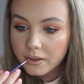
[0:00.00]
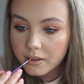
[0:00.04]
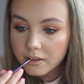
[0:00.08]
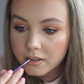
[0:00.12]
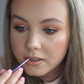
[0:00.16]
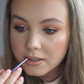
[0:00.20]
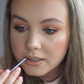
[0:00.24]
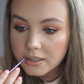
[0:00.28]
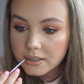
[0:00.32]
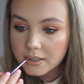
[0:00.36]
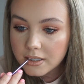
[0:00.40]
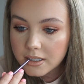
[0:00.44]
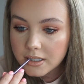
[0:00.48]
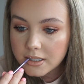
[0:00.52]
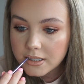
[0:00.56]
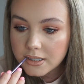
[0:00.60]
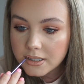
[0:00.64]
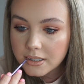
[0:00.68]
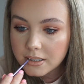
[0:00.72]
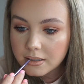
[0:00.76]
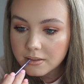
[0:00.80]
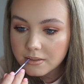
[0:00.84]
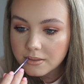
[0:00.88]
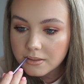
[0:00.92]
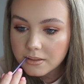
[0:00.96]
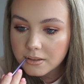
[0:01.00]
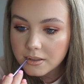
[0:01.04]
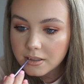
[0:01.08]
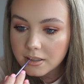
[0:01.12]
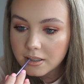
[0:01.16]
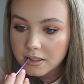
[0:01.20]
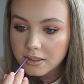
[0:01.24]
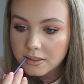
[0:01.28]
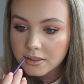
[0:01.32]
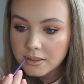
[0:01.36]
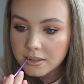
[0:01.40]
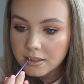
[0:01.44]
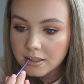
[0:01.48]
So these lip
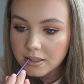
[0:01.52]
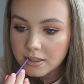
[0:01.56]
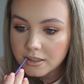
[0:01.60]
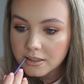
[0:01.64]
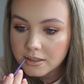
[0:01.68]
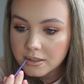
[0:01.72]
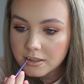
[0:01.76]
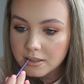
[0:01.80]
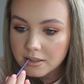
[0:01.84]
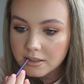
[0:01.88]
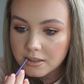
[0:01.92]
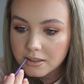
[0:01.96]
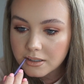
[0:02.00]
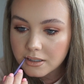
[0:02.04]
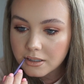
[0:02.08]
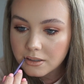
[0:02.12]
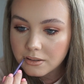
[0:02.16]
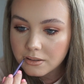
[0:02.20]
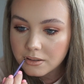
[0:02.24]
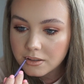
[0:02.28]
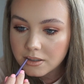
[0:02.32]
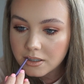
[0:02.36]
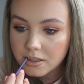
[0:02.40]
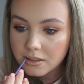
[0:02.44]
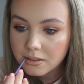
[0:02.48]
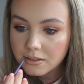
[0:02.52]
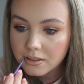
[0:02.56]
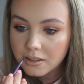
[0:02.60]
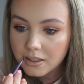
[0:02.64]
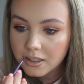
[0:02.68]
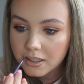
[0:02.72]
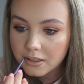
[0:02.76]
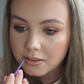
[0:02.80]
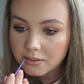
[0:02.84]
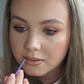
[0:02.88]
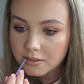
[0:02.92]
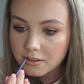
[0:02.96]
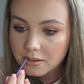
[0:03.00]
glosses, you don't
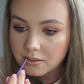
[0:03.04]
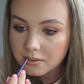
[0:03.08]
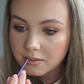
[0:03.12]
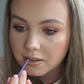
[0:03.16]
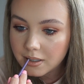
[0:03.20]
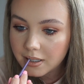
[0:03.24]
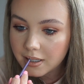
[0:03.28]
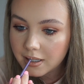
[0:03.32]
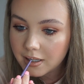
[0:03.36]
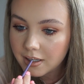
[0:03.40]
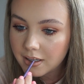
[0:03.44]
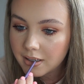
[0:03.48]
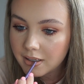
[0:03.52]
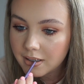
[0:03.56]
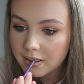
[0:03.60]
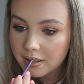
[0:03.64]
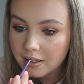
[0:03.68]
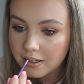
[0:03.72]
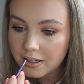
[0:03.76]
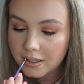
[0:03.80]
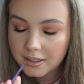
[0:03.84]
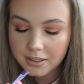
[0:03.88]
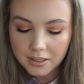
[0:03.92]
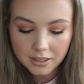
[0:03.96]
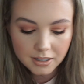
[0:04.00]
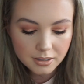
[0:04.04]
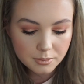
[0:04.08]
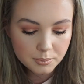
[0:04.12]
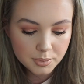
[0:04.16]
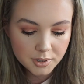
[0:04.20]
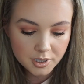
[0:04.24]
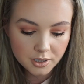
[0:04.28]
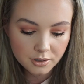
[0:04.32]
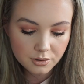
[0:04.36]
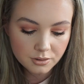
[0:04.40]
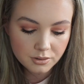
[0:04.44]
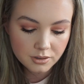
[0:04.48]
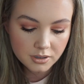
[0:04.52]
have to wear any
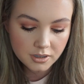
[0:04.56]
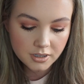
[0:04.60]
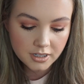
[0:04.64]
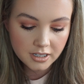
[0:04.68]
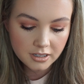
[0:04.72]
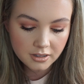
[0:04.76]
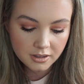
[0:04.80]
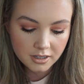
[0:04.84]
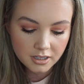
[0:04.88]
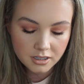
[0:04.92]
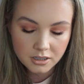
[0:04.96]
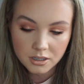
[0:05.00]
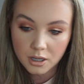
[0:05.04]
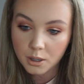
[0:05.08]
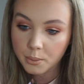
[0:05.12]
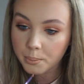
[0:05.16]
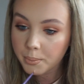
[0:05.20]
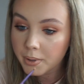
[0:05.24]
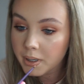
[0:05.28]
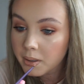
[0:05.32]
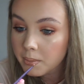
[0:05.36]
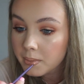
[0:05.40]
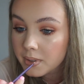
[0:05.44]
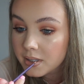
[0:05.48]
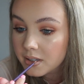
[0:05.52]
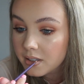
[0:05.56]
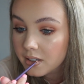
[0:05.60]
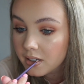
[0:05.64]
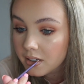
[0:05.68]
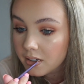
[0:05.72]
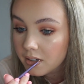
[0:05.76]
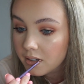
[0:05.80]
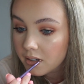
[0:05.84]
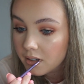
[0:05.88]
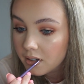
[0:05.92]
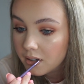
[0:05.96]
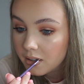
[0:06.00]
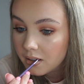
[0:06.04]
lipstick underneath. They're so
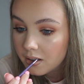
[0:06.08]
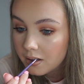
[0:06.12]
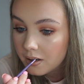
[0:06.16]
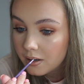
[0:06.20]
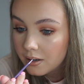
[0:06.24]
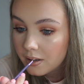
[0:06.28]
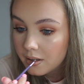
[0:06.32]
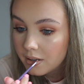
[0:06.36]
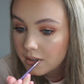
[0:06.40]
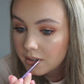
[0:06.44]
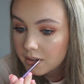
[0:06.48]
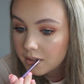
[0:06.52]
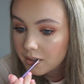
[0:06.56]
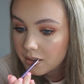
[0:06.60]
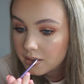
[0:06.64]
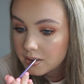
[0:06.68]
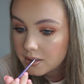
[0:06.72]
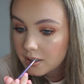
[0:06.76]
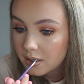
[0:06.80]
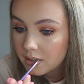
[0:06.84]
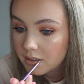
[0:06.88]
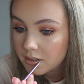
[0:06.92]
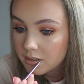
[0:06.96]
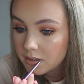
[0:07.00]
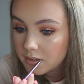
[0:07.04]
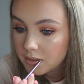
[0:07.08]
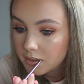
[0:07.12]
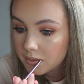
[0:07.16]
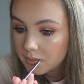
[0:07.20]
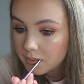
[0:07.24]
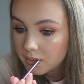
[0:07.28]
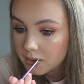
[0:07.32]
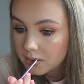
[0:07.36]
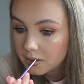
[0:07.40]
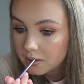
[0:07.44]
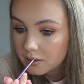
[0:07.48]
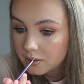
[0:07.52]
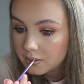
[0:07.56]
pigmented themselves,
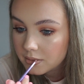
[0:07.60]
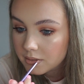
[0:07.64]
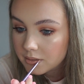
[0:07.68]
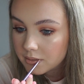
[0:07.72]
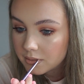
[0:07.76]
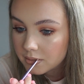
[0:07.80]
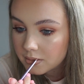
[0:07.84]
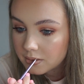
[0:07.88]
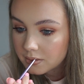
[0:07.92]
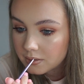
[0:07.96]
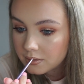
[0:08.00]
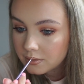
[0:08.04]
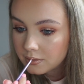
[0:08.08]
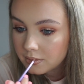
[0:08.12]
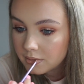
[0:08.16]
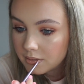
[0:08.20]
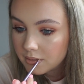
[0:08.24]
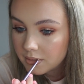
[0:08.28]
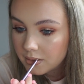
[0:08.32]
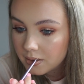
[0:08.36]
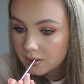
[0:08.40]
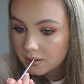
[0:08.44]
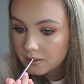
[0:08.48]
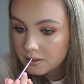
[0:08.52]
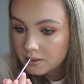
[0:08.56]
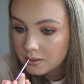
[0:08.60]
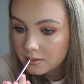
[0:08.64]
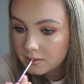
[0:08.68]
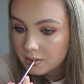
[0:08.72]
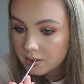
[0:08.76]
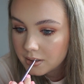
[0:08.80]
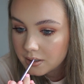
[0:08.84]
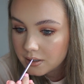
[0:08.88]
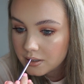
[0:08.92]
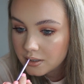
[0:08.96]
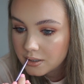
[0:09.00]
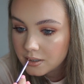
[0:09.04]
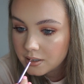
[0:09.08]
but I just
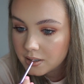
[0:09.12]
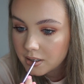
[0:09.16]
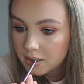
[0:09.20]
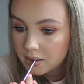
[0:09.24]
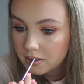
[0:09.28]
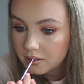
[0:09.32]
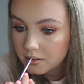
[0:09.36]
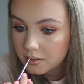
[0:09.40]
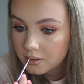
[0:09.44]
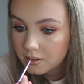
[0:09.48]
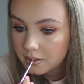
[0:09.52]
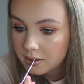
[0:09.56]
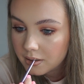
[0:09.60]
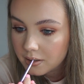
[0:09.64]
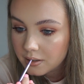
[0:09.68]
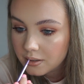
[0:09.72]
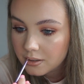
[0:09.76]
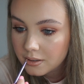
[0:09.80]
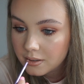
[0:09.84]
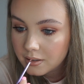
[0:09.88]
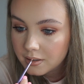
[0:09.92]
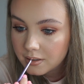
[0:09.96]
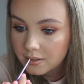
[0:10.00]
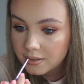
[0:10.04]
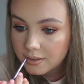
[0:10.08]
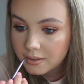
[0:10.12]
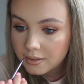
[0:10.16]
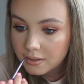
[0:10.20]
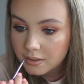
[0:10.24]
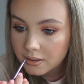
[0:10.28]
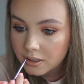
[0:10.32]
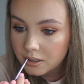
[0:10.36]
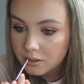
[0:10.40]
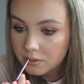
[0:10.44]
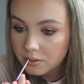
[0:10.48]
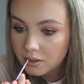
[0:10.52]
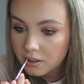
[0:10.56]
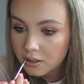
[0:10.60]
wanted to show you
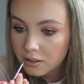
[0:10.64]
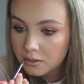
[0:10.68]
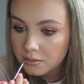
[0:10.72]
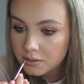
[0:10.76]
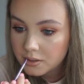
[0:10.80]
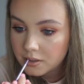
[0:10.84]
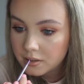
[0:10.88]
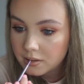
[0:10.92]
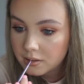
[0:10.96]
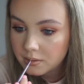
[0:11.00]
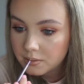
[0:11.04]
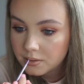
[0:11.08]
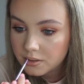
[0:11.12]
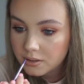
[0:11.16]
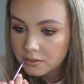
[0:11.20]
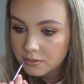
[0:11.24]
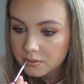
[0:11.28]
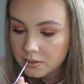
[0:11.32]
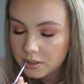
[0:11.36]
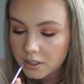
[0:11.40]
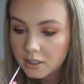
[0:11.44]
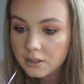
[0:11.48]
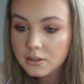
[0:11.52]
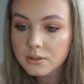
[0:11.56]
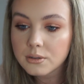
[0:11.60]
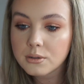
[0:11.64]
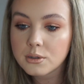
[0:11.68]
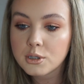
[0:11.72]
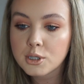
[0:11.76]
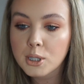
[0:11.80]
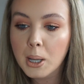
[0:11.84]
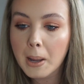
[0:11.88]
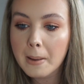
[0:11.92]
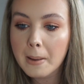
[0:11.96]
what option I would have chose